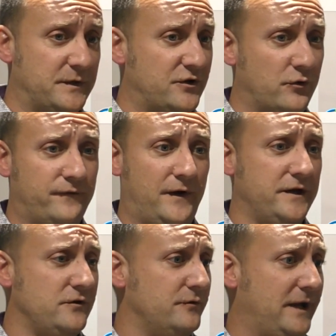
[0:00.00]
but
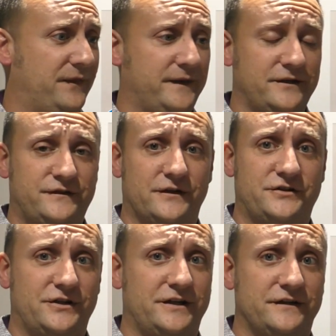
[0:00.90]
notify you about things
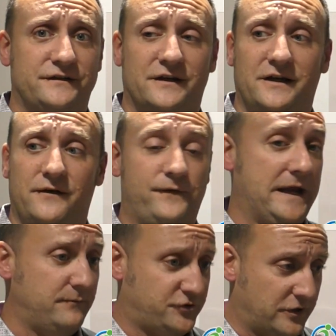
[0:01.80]
such as
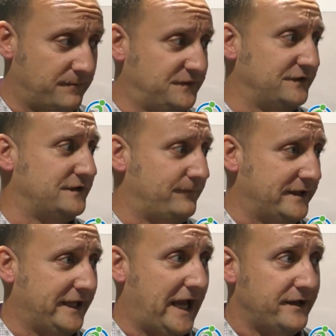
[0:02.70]
fam trips and stuff
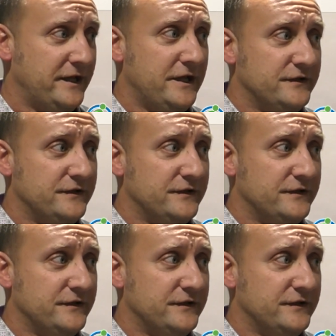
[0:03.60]
like that.